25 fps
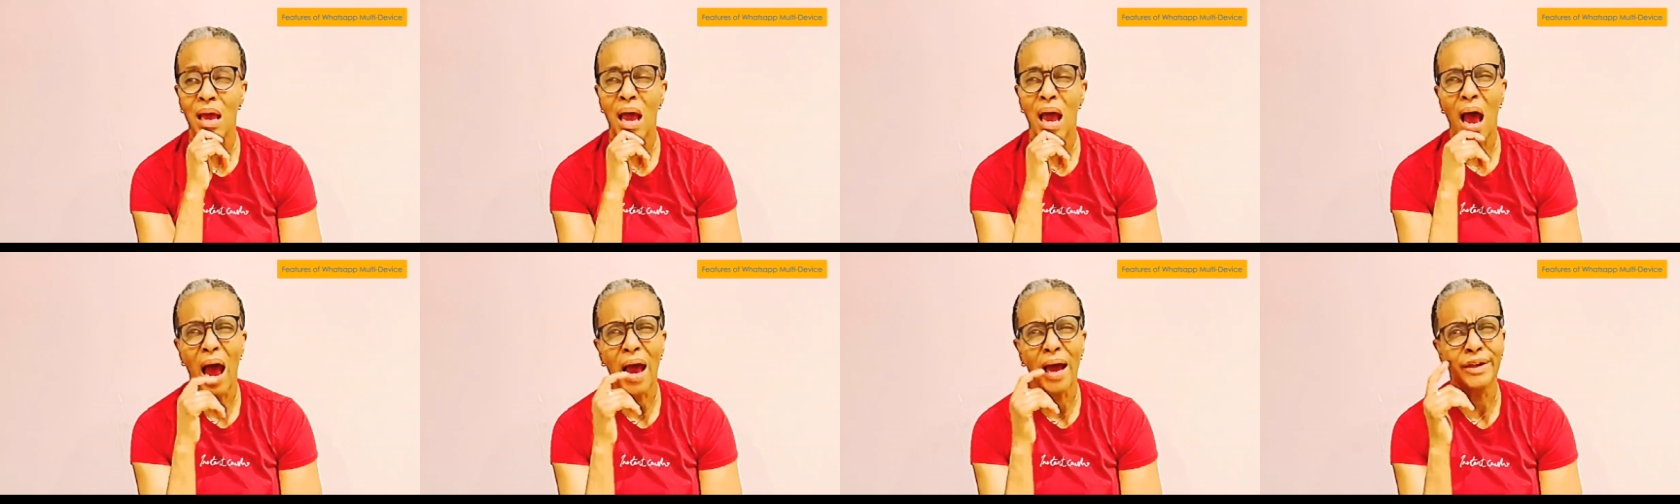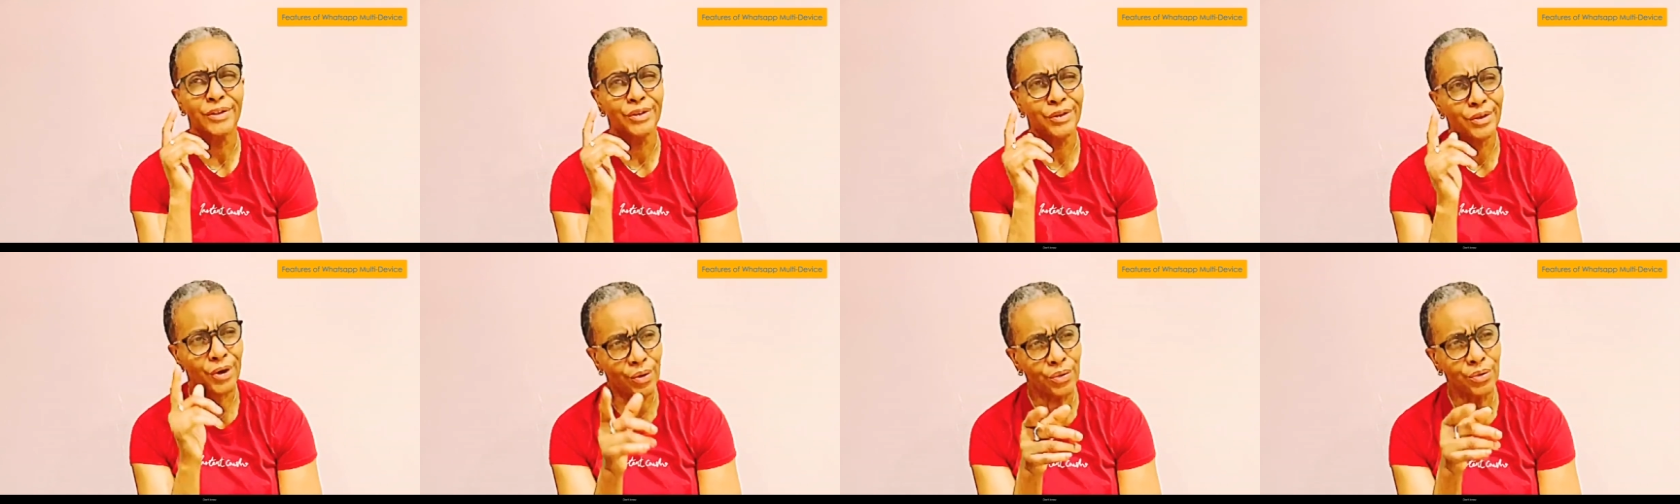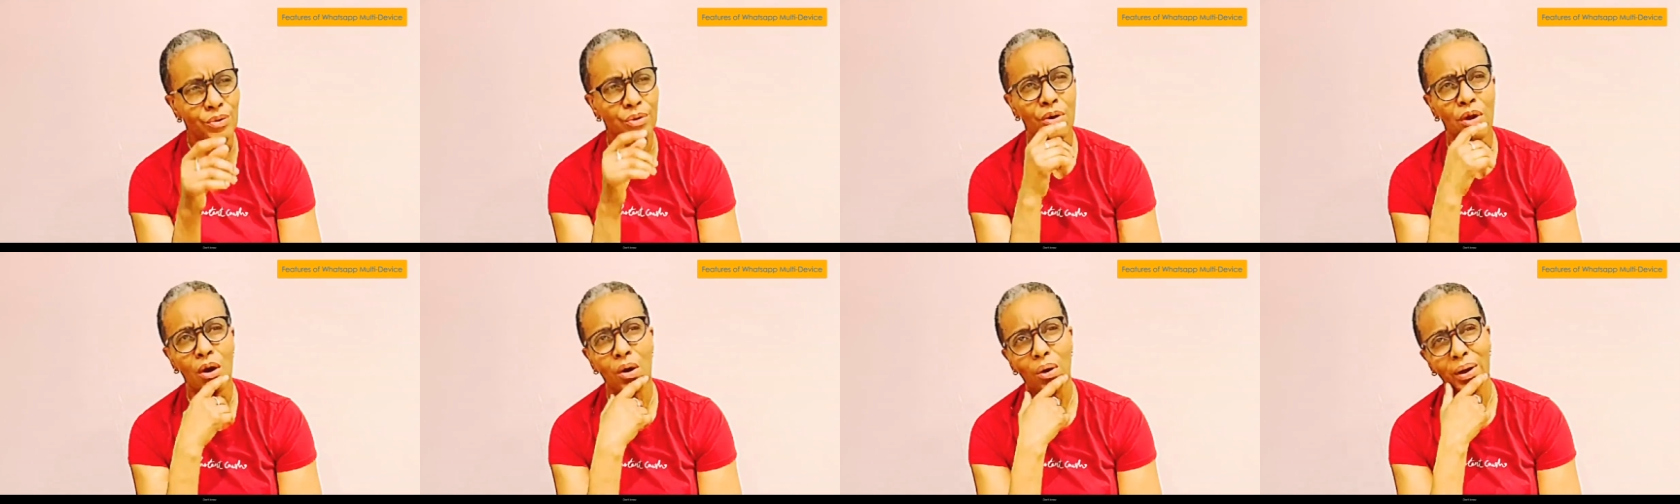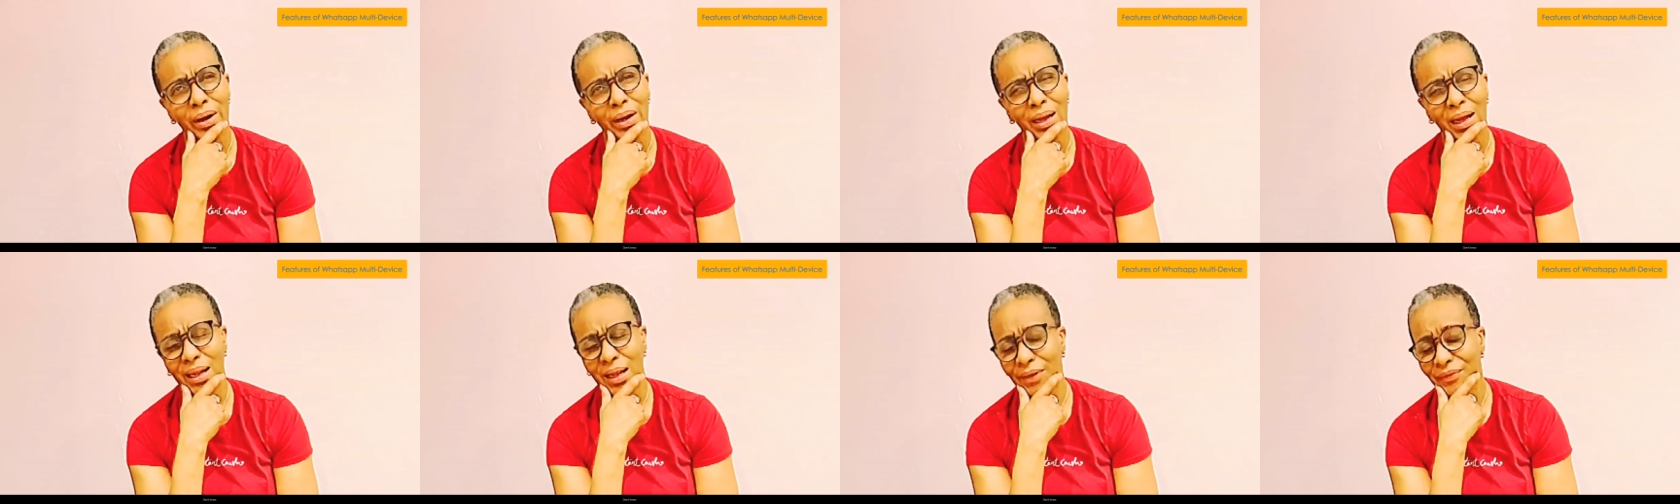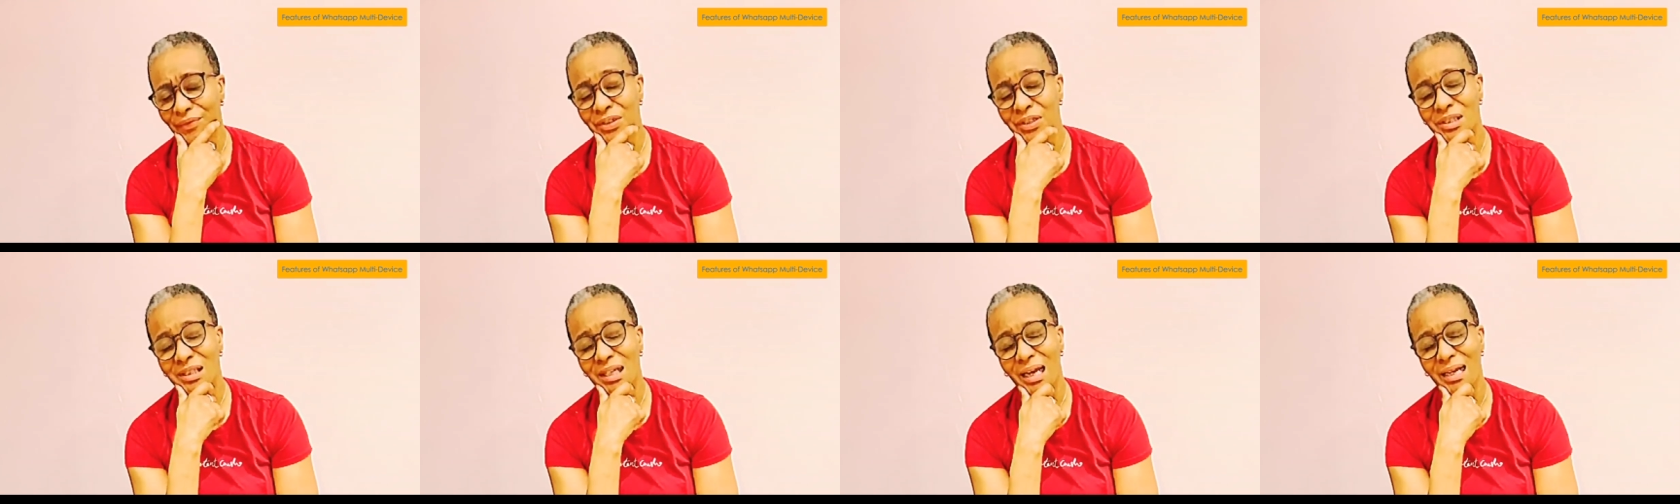I don't know, and I'll have
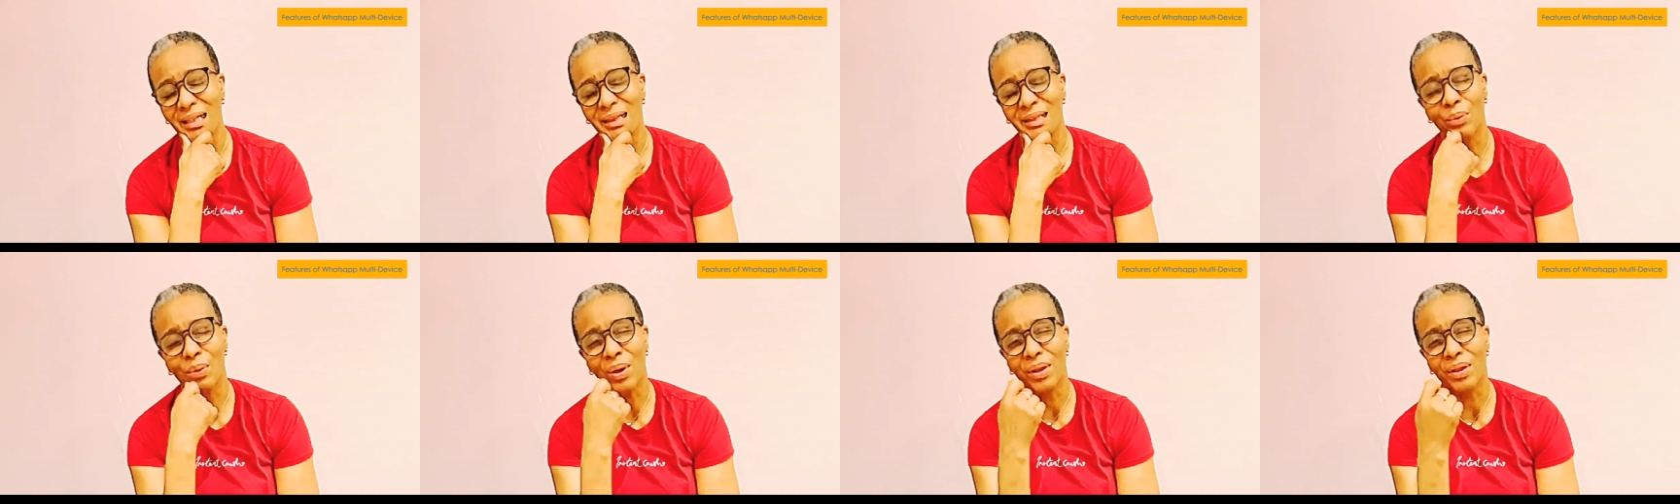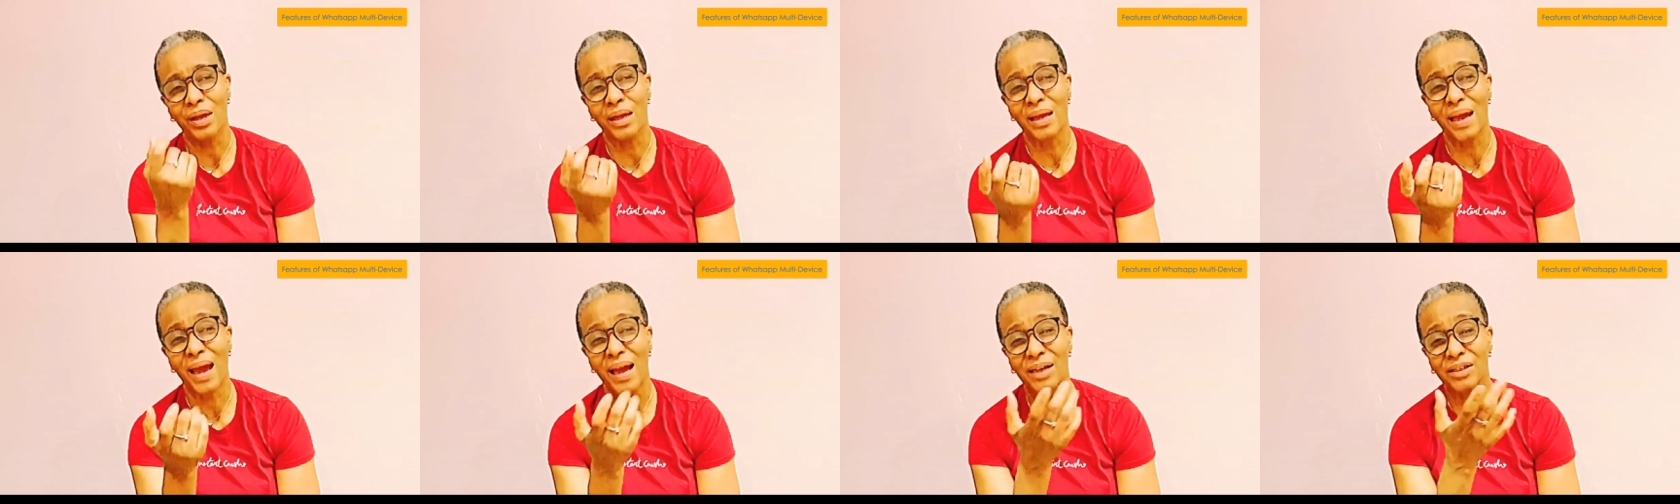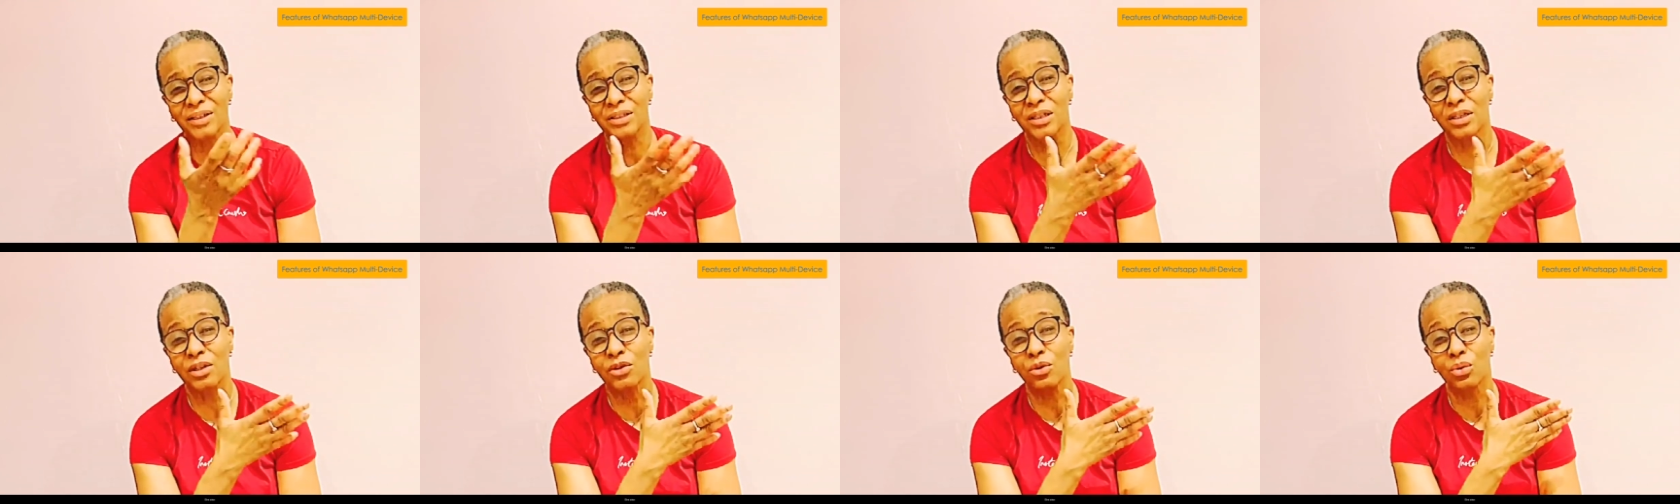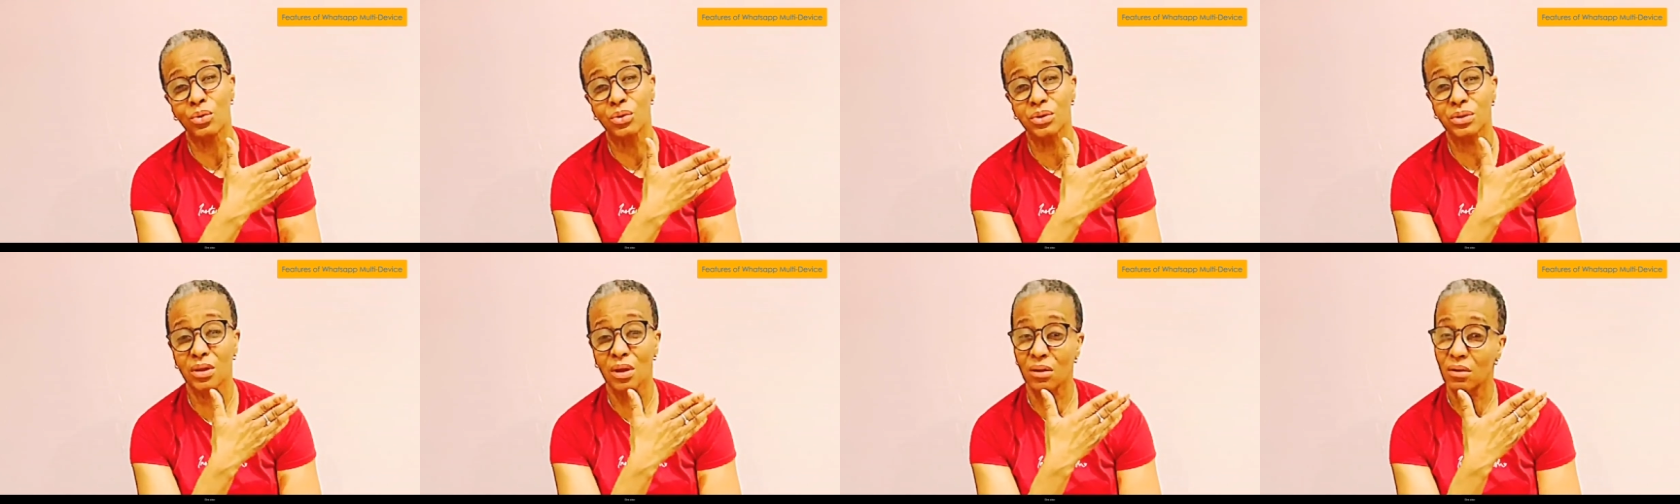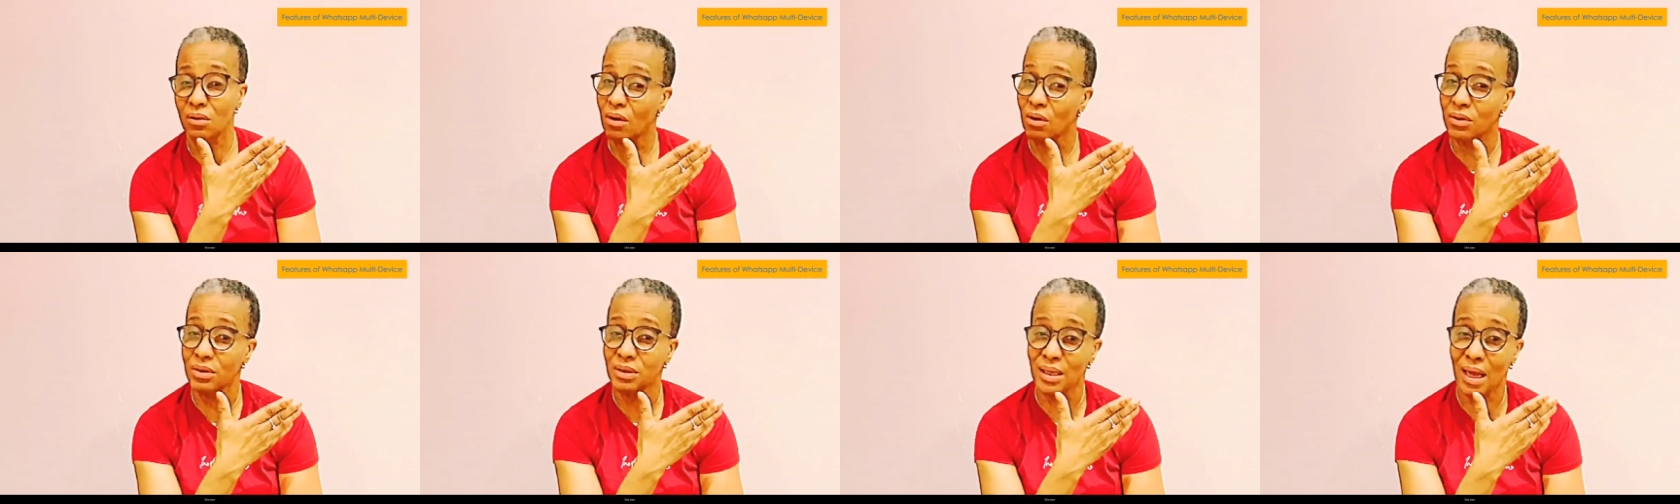to check whether it actually also
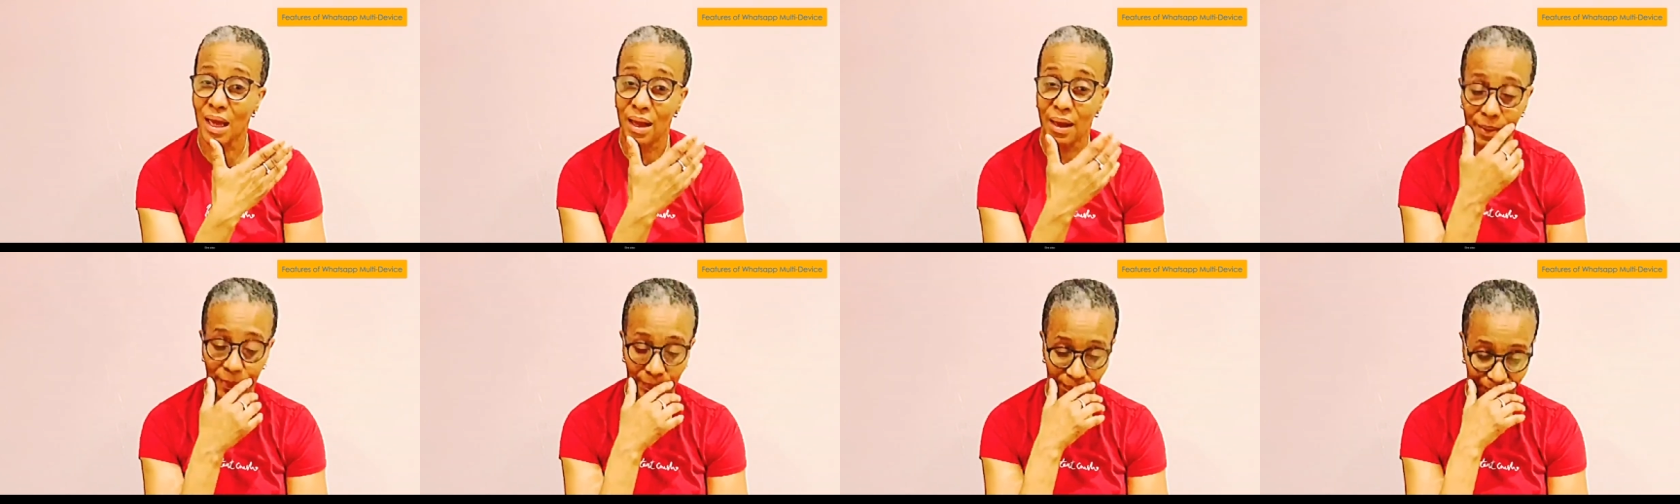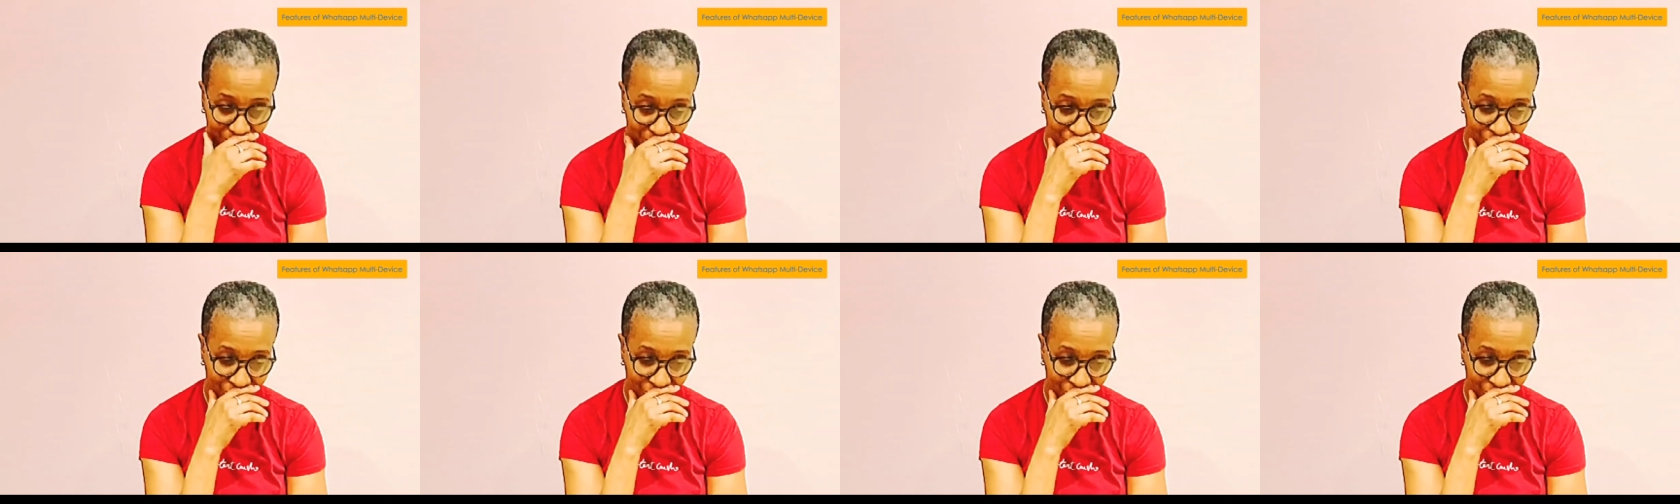logs out